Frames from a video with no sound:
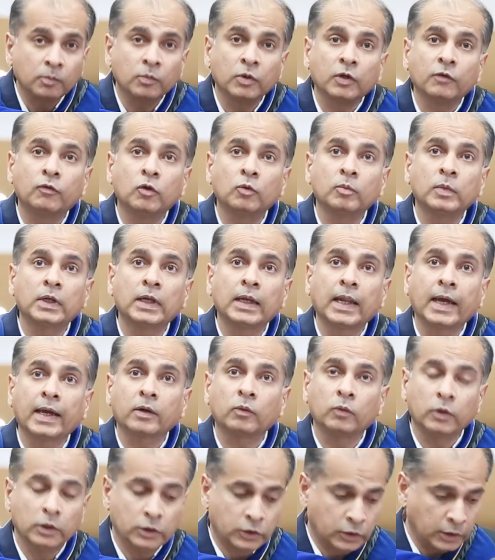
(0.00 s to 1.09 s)
but of human
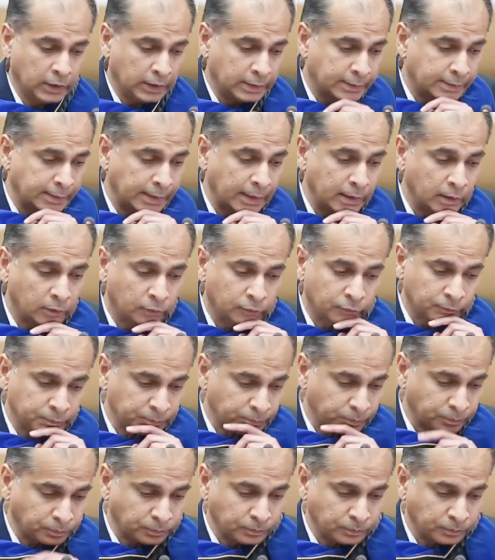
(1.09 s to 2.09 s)
language itself.